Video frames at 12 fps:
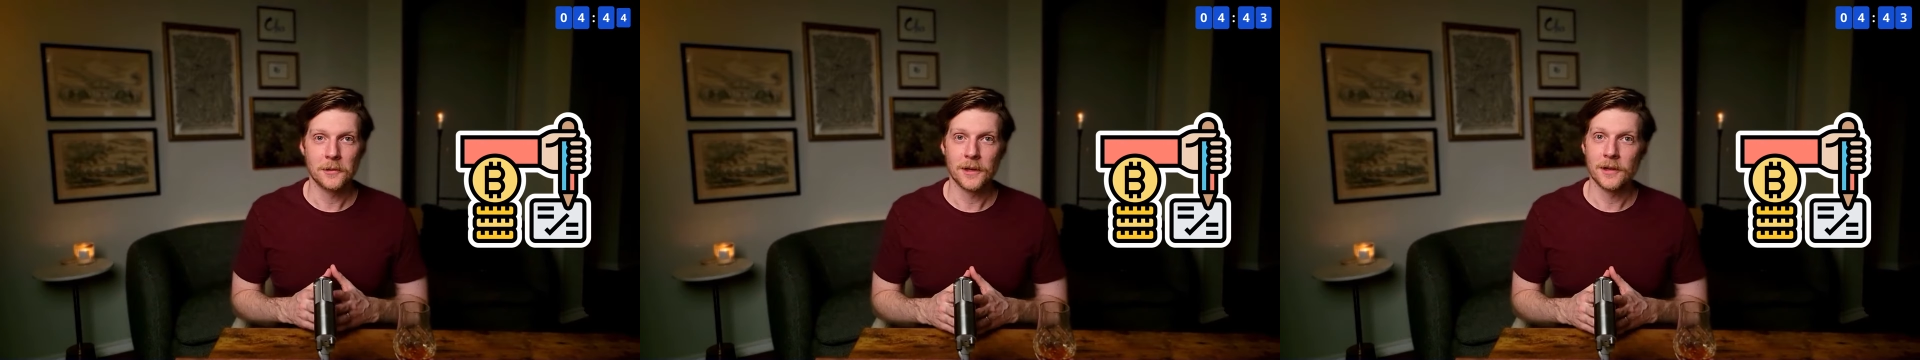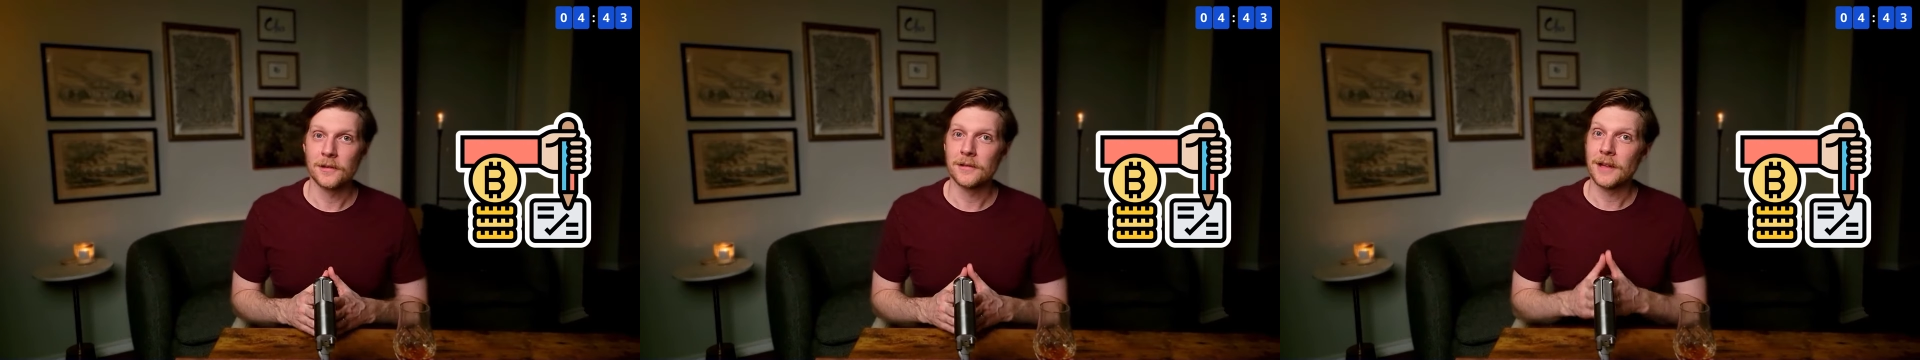
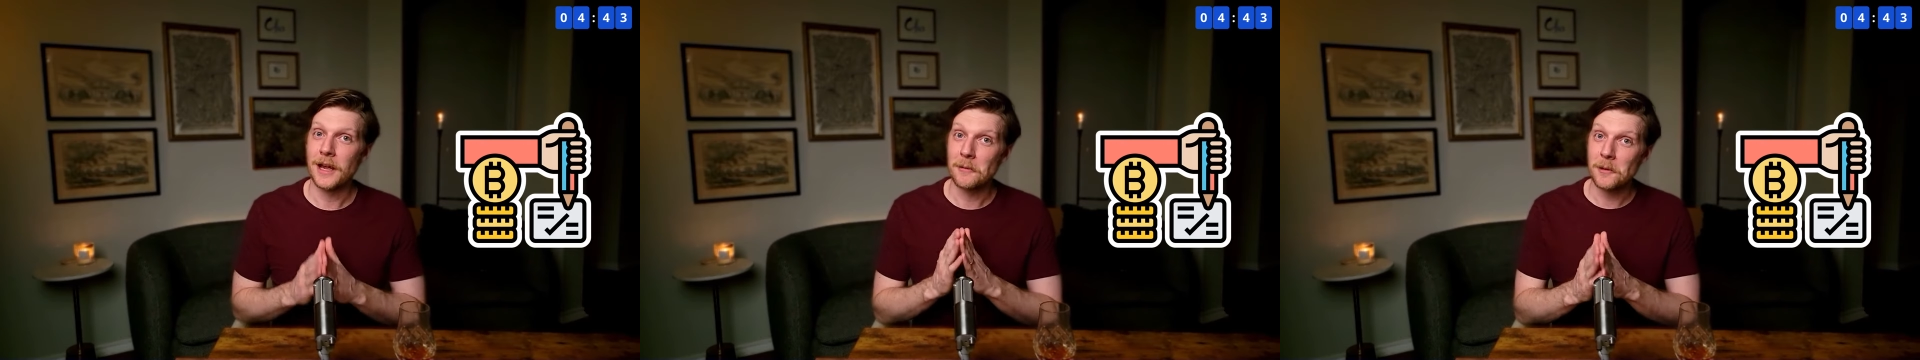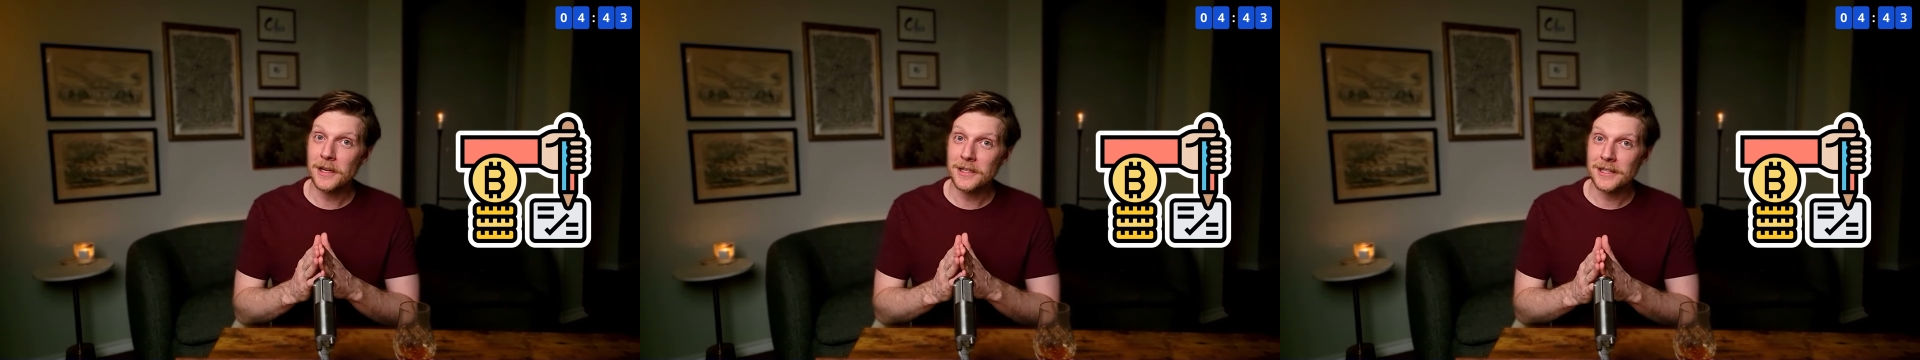Well, I
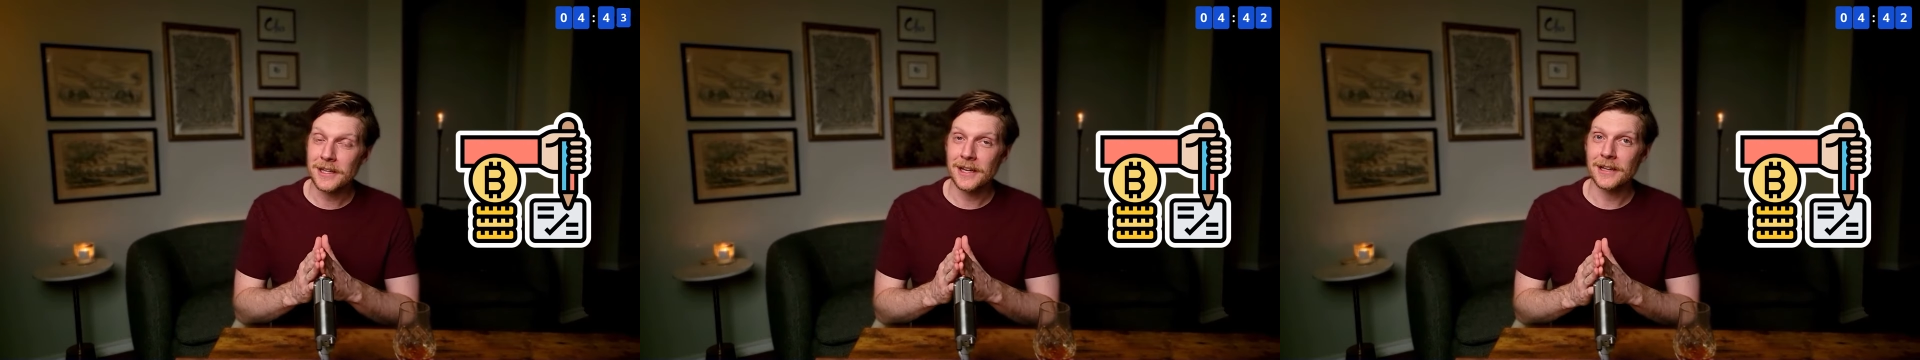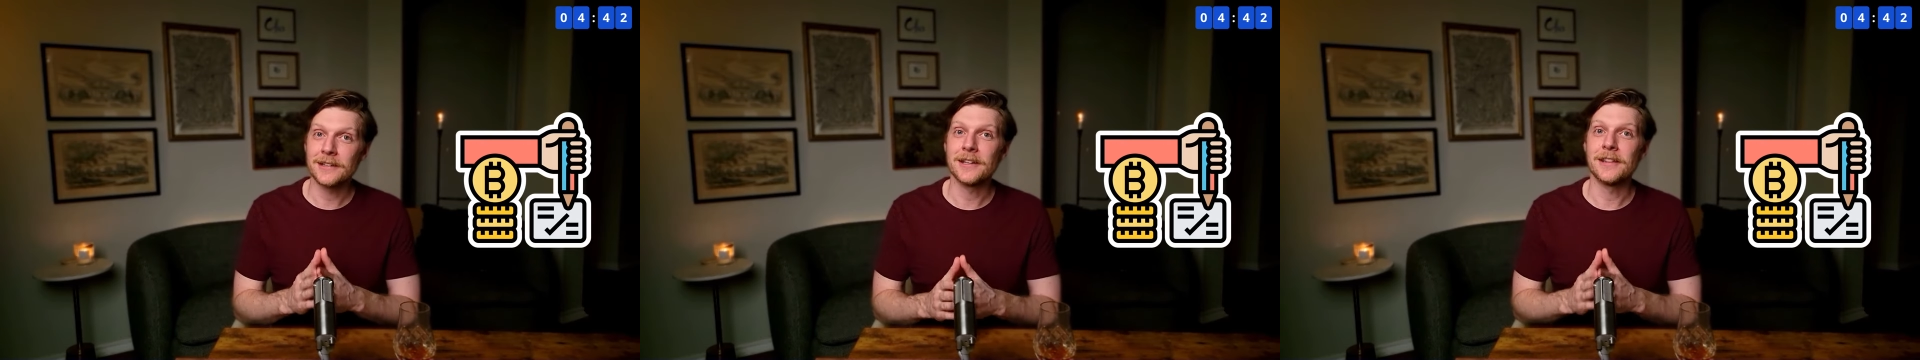will get to
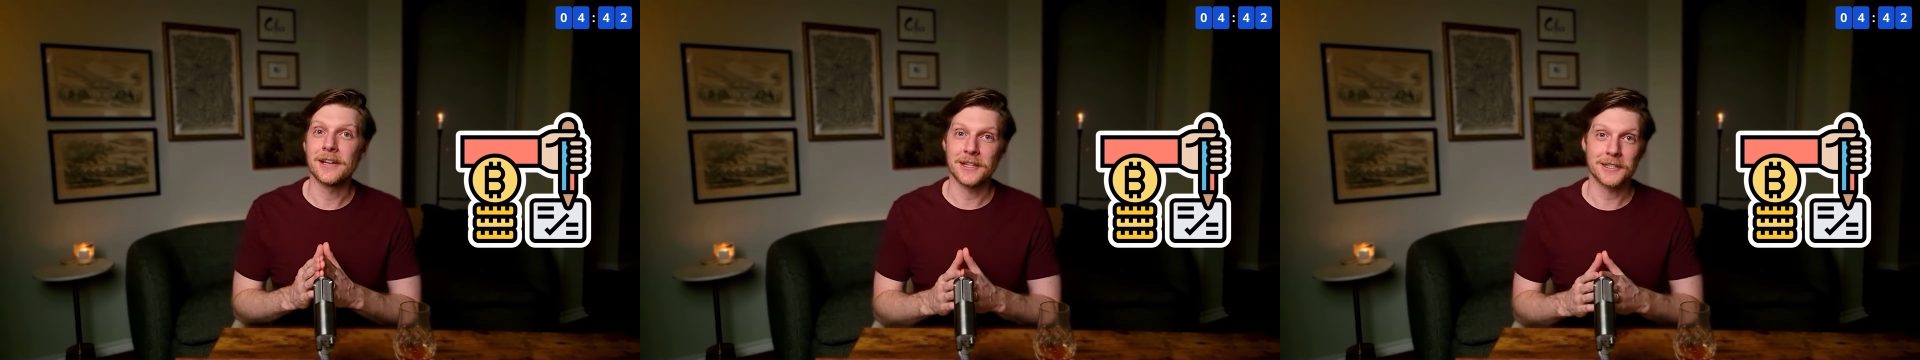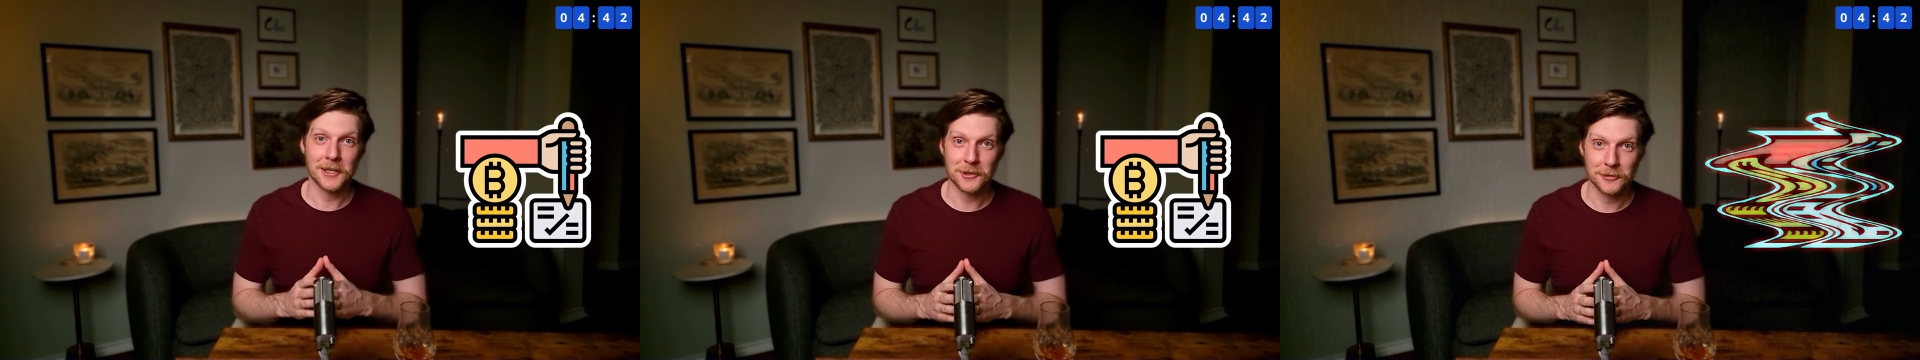that in the
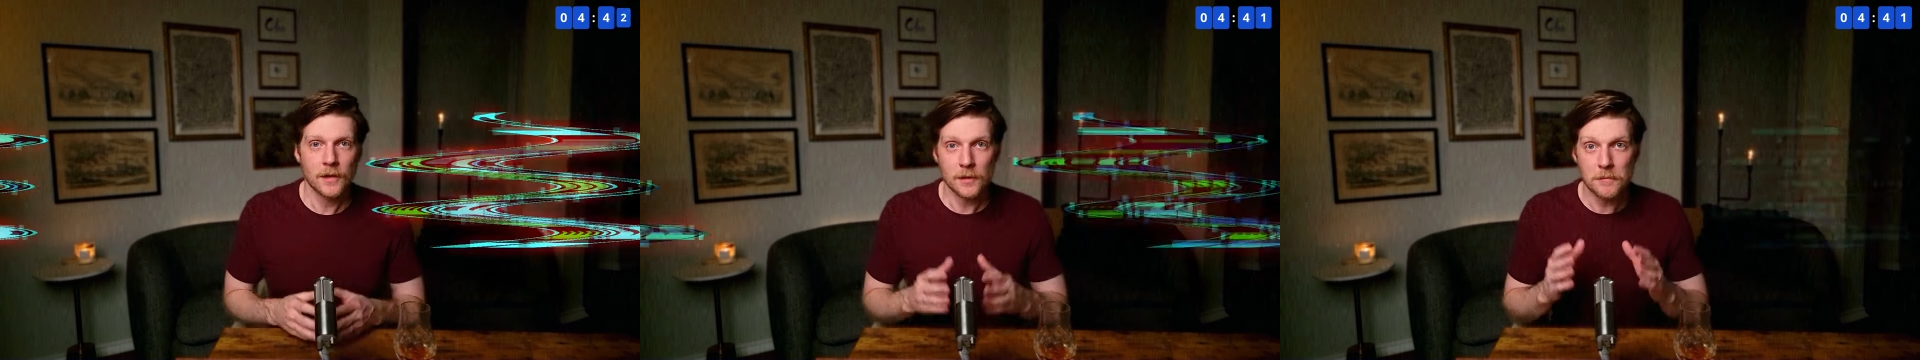next section.